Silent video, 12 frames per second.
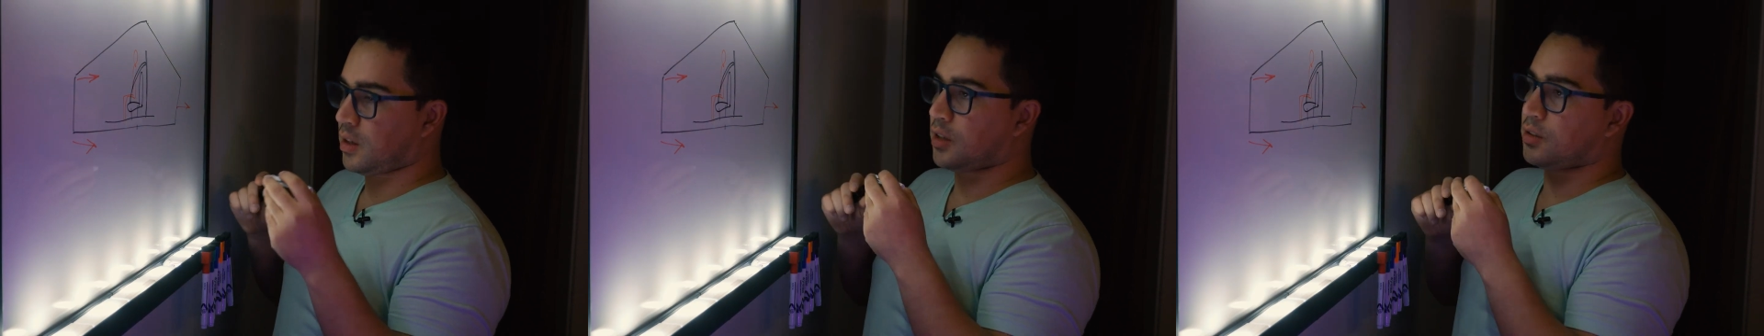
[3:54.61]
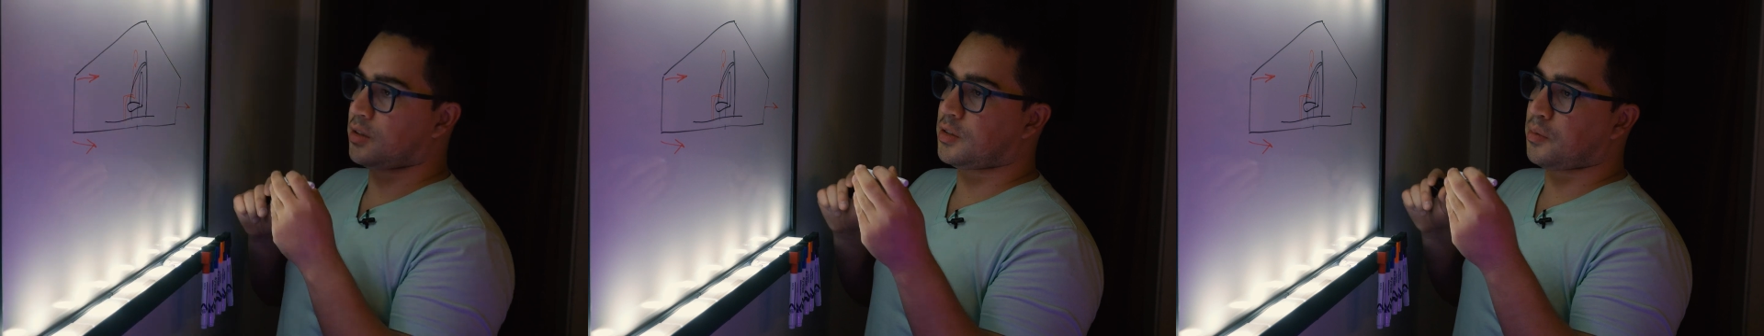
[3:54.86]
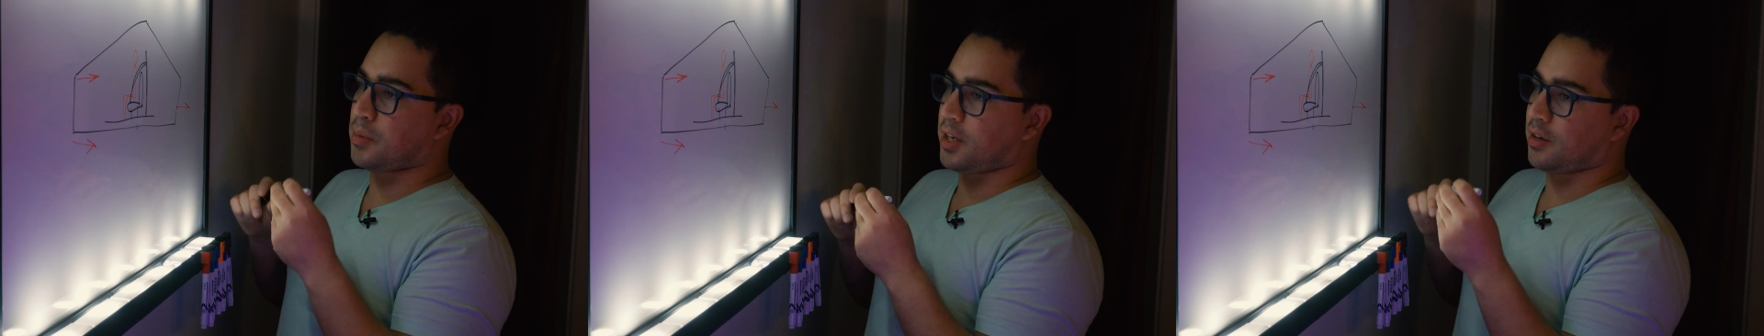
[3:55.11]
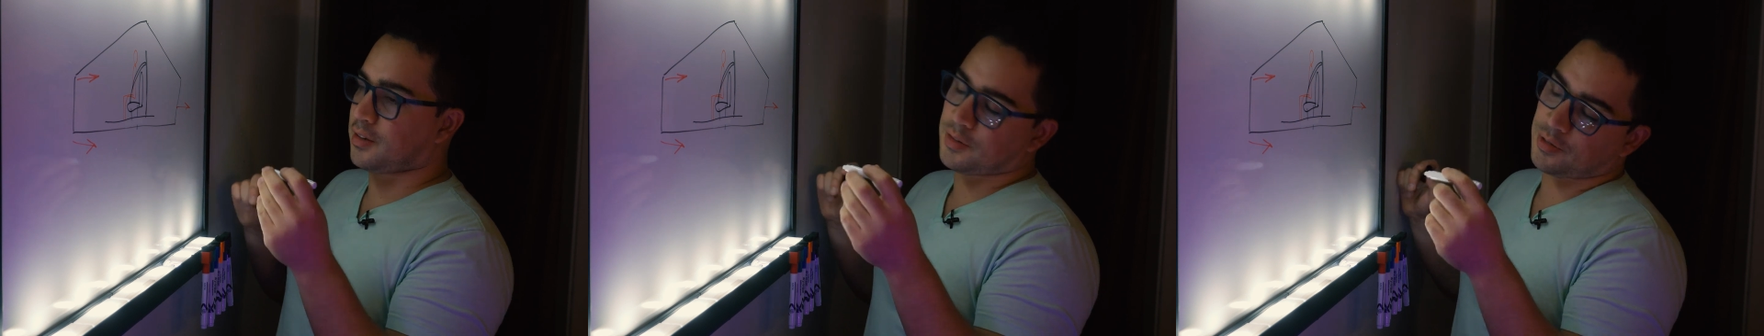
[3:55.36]
Actually, I should have
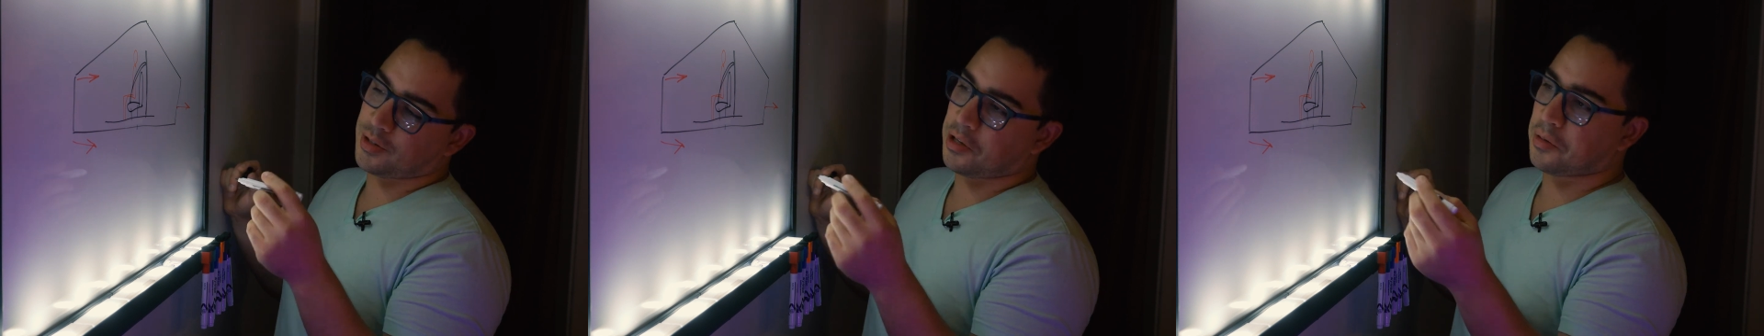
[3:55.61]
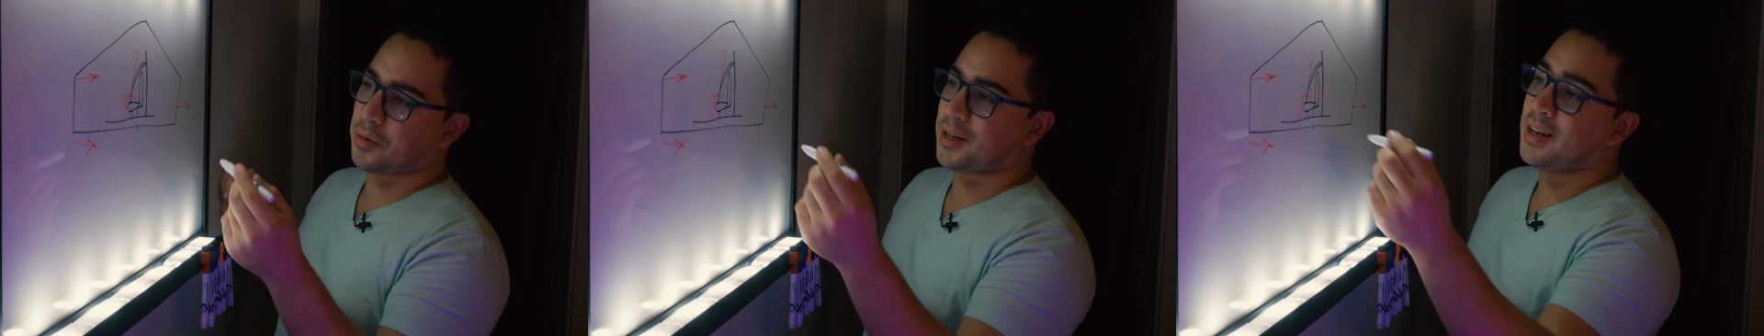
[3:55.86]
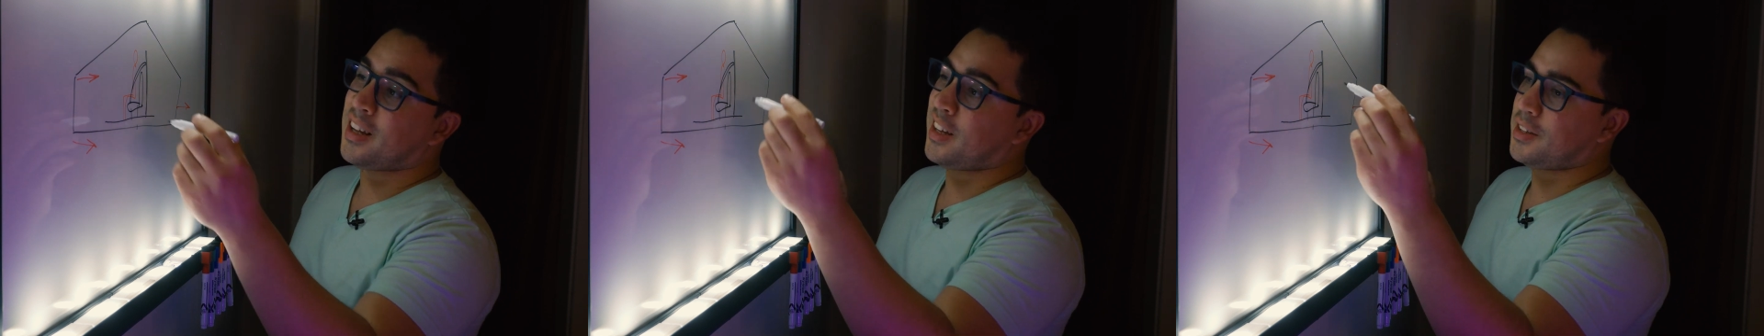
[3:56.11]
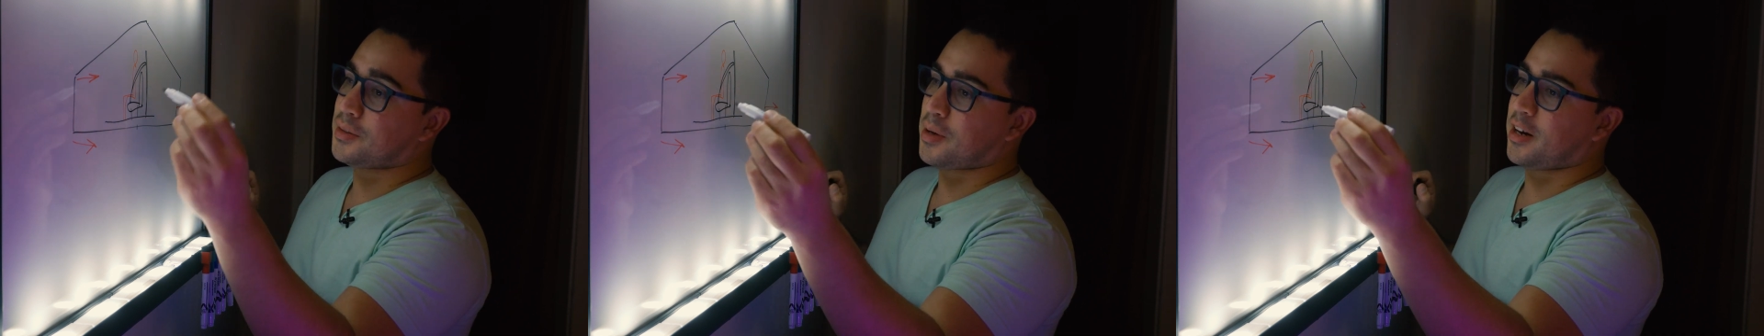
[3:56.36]
made it a different color, but
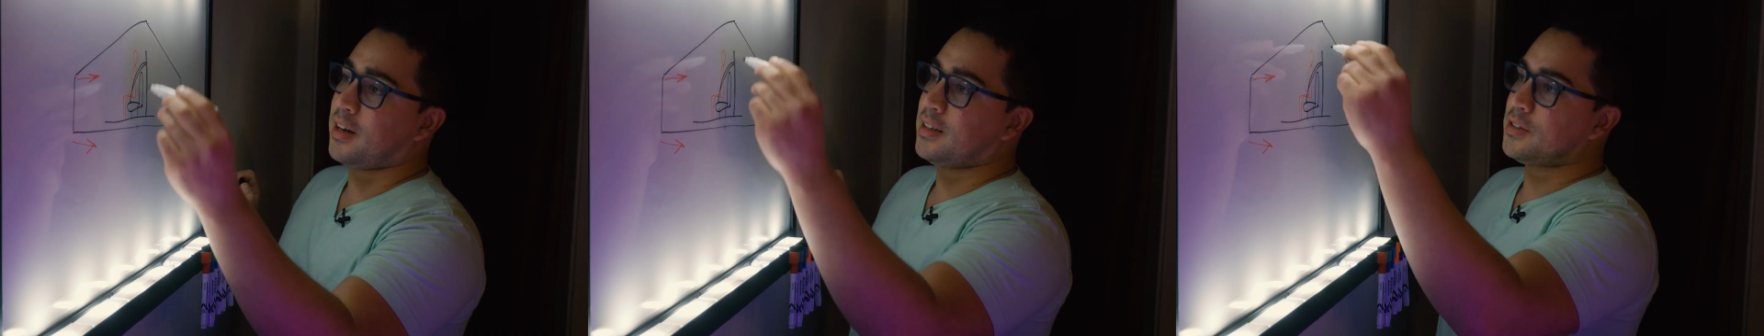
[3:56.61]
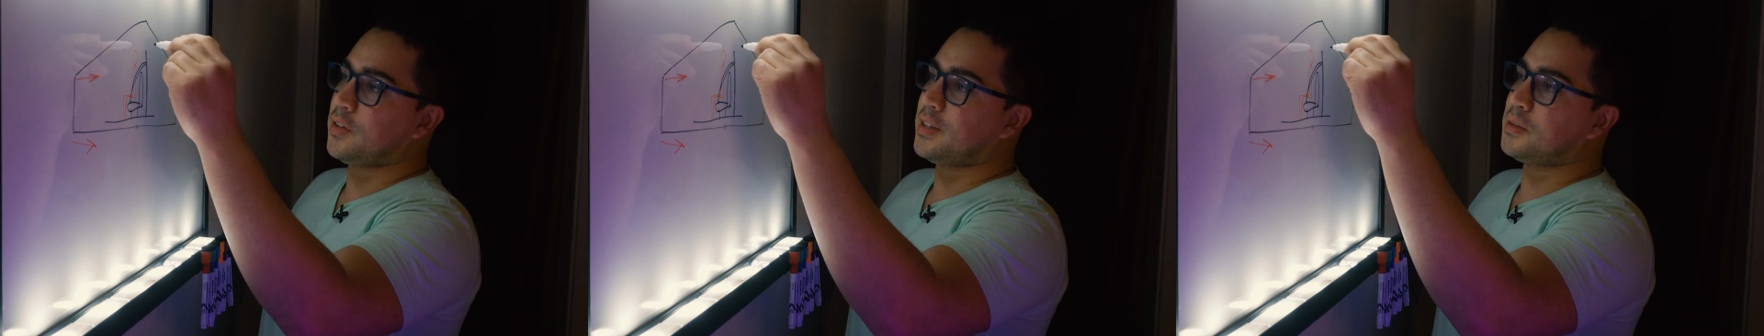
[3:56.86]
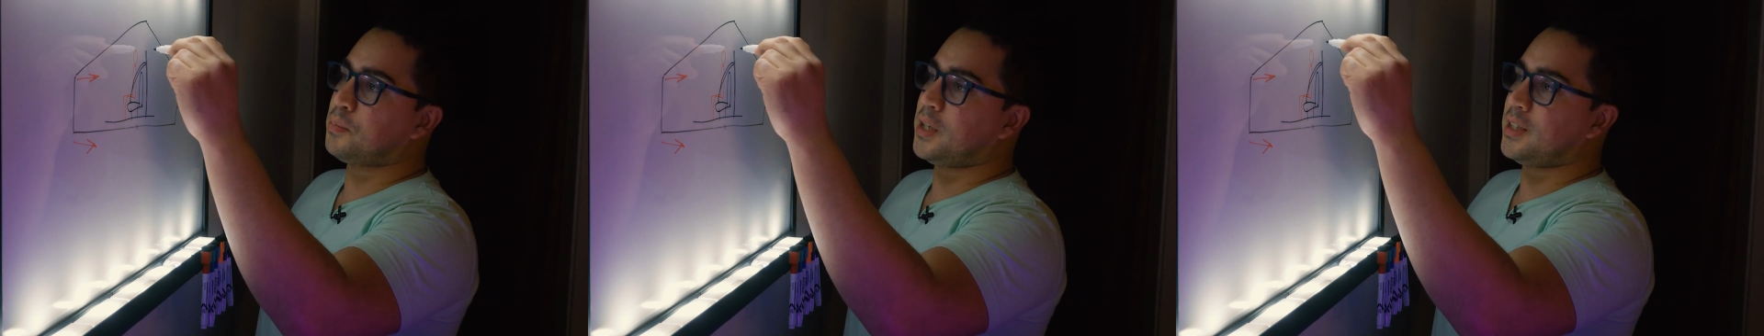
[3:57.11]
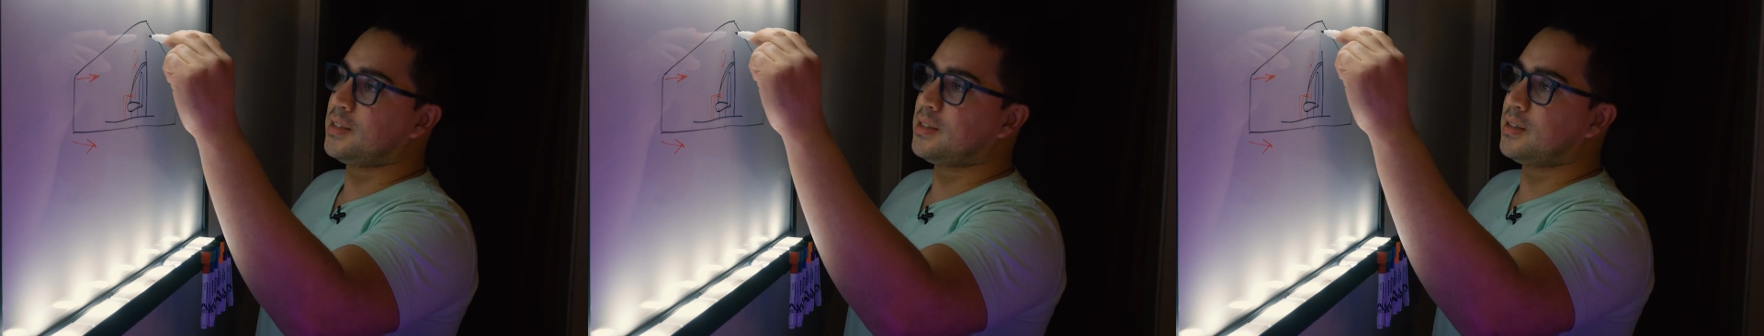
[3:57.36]
it doesn't matter. So this
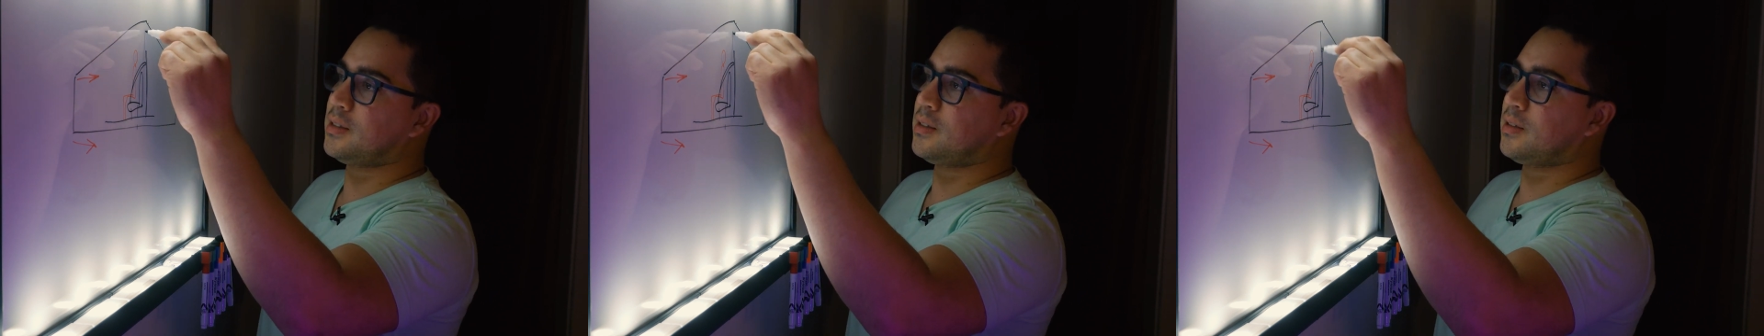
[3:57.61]
piece,